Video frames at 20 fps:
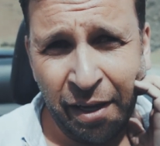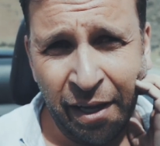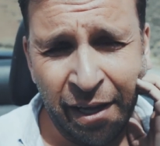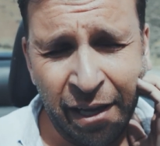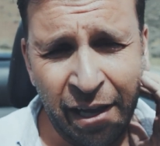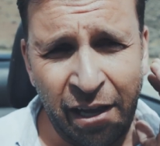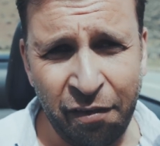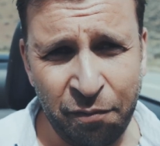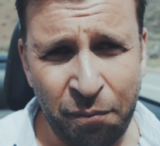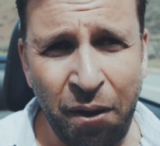I
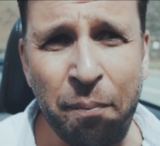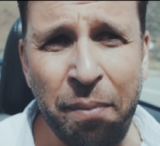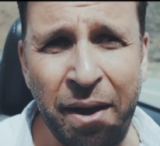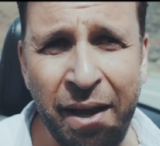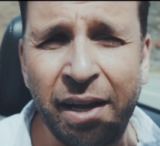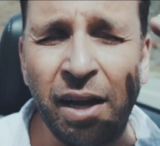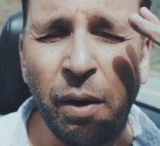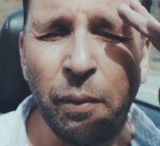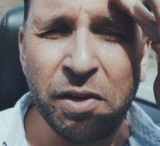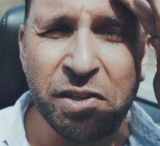have my
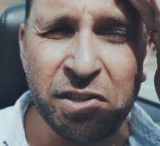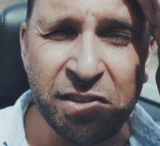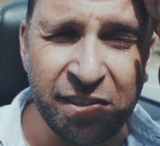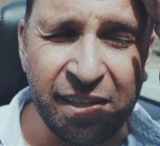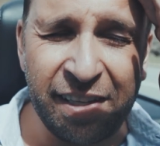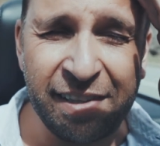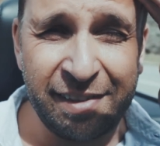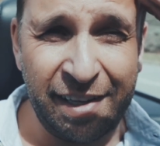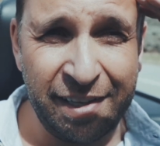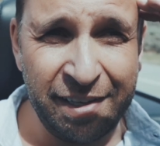backup, which is
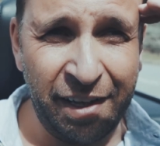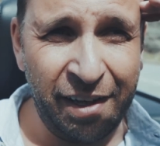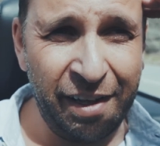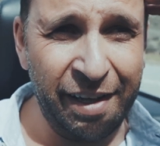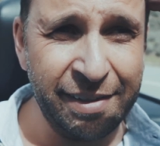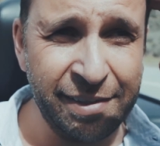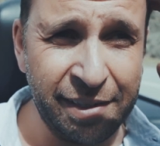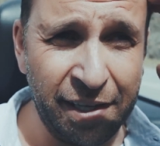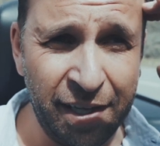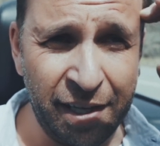the
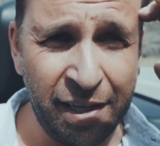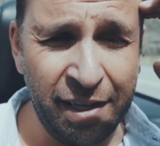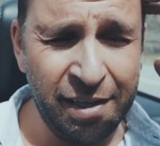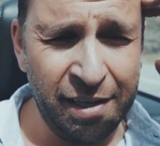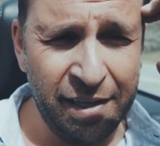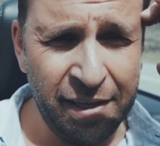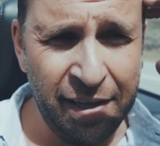Sennheiser